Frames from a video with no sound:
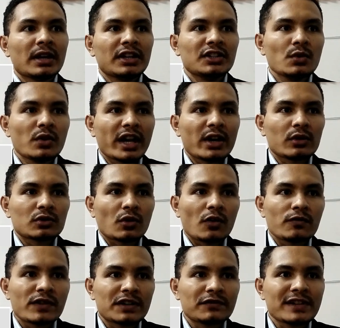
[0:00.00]
You cannot
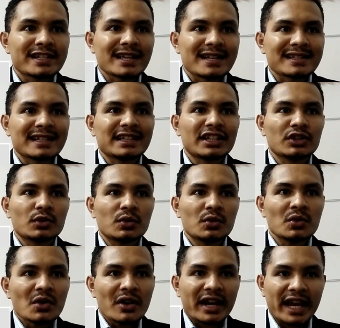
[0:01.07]
convert fixed assets
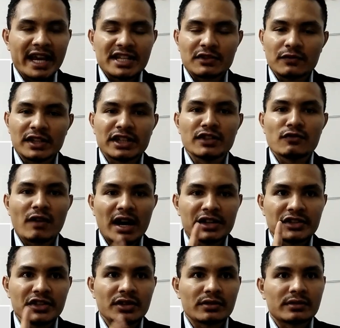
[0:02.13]
into cash within
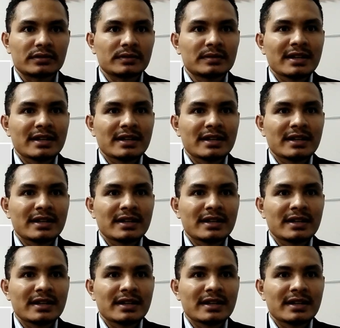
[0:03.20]
1 year.